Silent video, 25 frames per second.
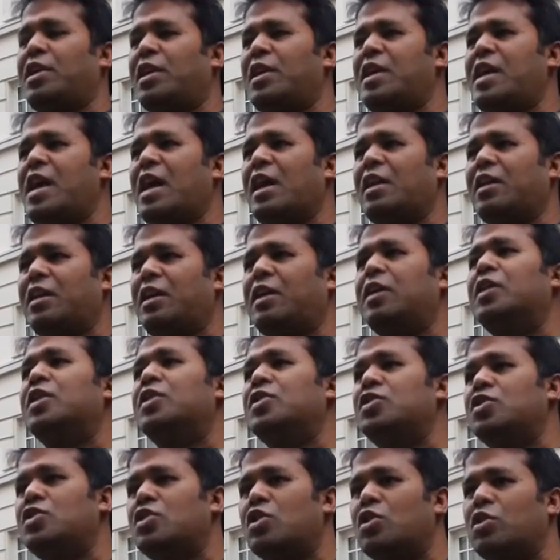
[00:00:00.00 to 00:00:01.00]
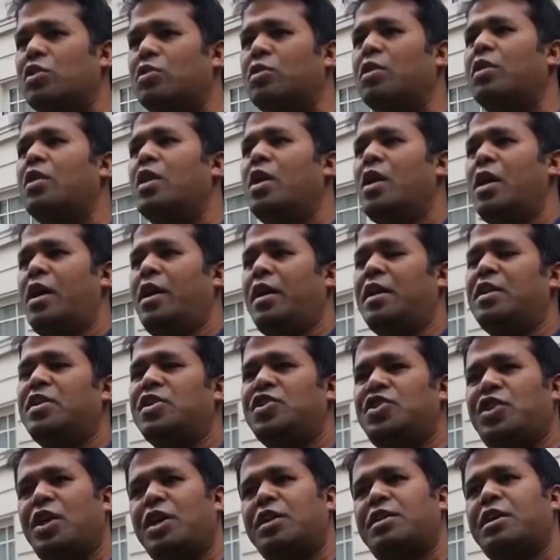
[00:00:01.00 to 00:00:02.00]
clearly, you know,
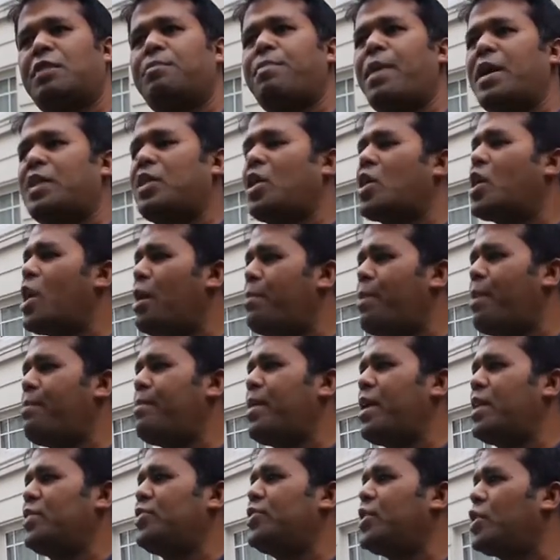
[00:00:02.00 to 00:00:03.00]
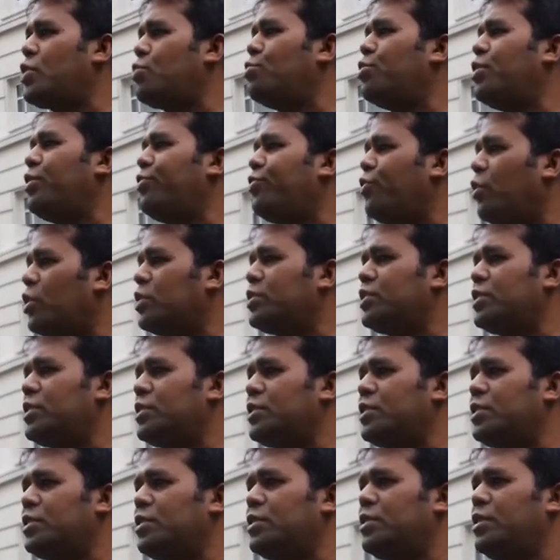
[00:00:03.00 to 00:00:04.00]
initiated by the government security
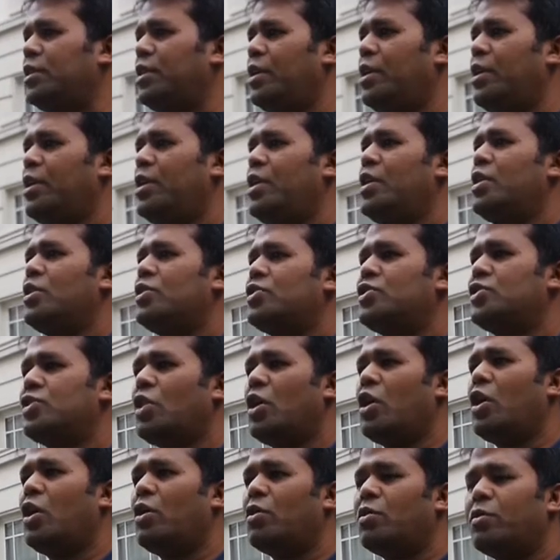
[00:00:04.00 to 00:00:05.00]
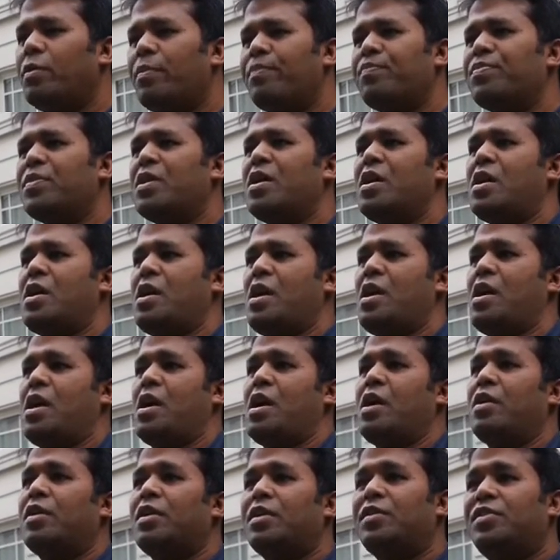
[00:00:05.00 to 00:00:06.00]
forces. So
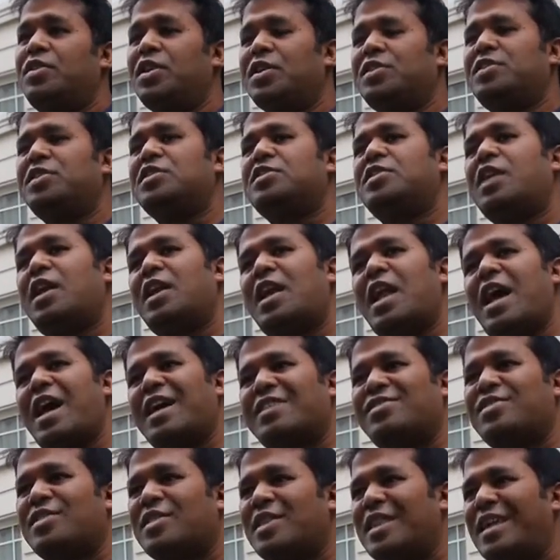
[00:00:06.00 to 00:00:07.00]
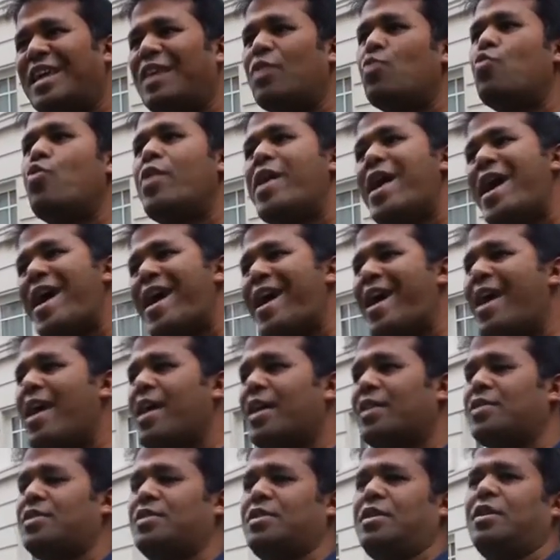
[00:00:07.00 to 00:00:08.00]
this is the last thing we
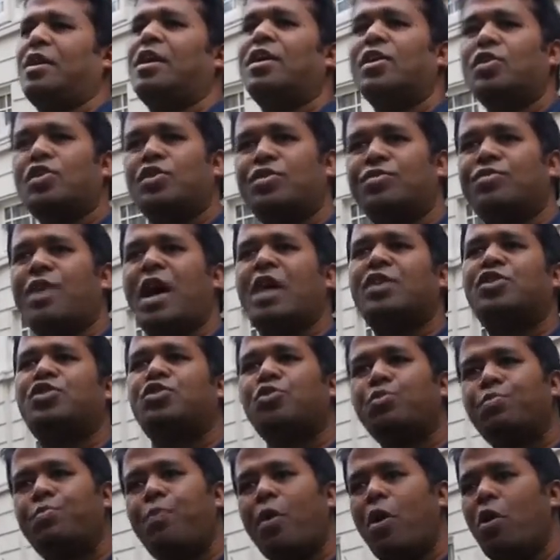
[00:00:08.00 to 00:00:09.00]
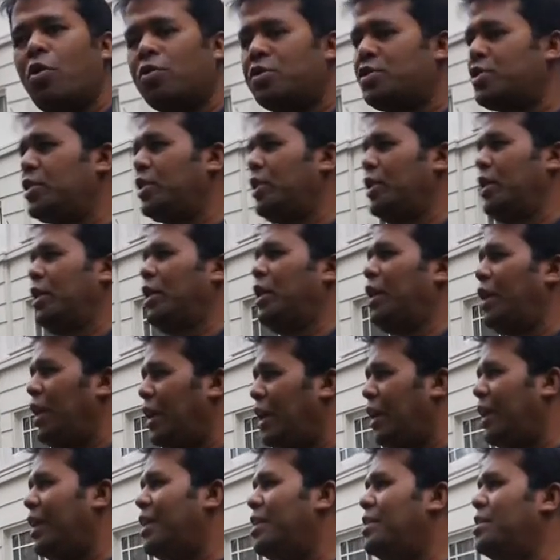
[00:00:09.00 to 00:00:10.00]
had, right to vote
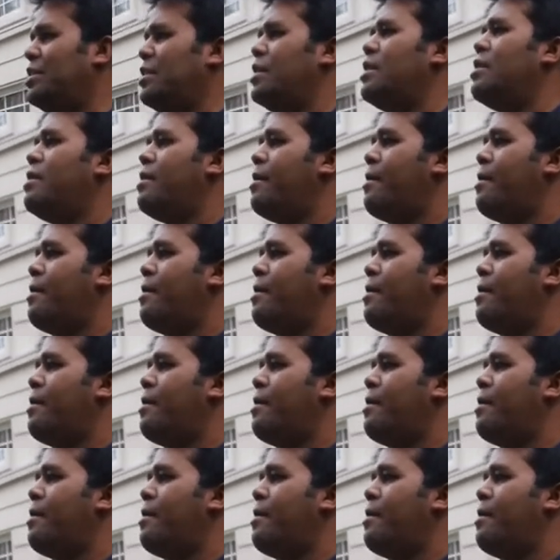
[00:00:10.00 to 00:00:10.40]
in